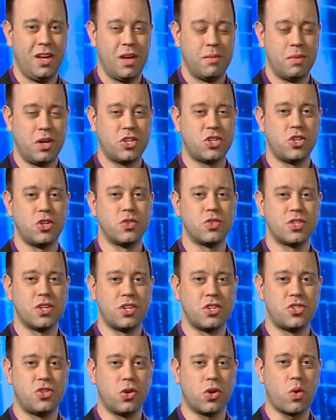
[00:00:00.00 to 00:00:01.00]
Make sure you send
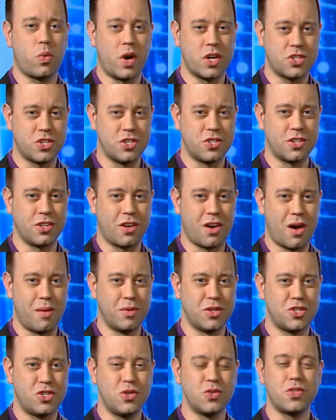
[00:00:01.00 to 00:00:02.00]
us your questions and
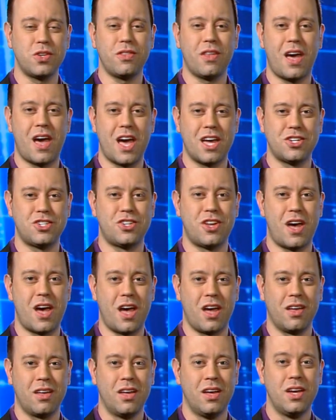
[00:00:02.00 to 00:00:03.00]
comments using the
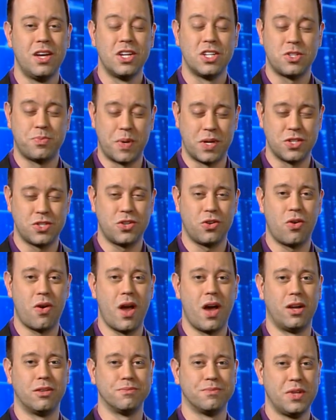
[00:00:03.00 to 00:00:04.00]
hashtag Space to
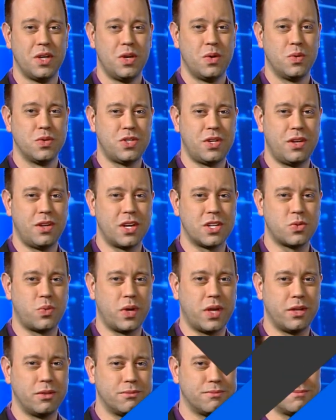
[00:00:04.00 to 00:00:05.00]
Ground. We'll see you next week.